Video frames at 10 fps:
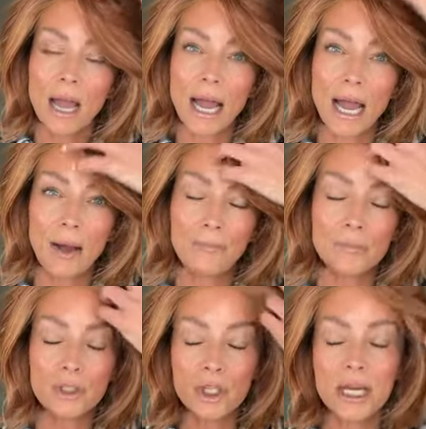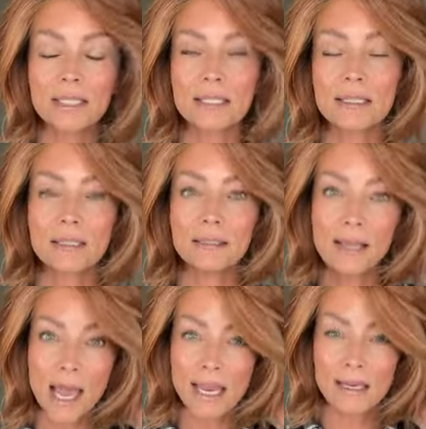um, just
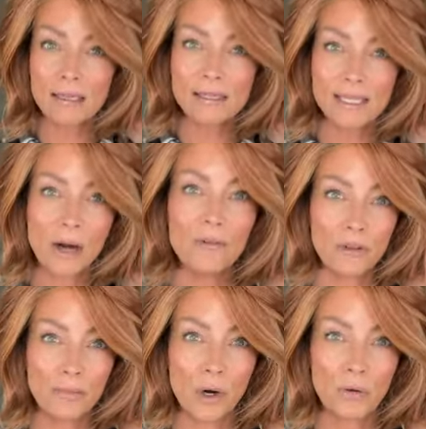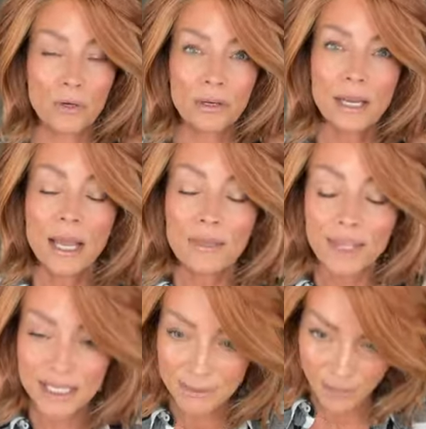like selfie mode,
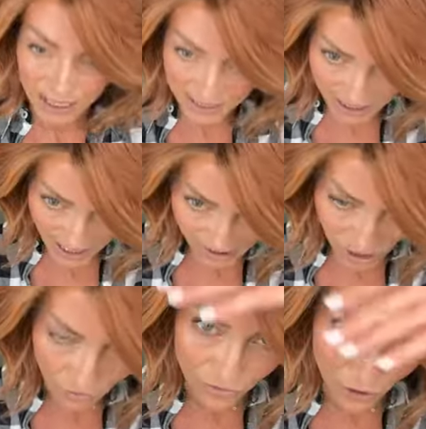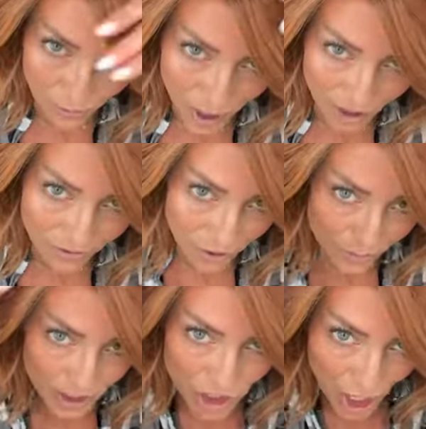this piece has a full
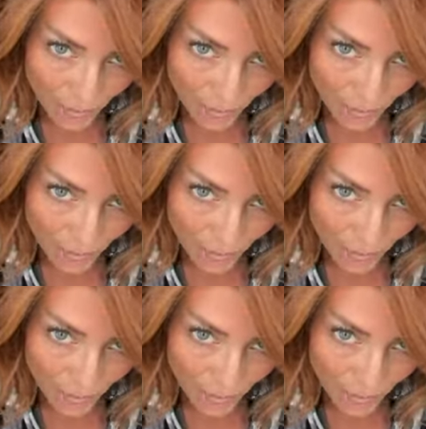monofilament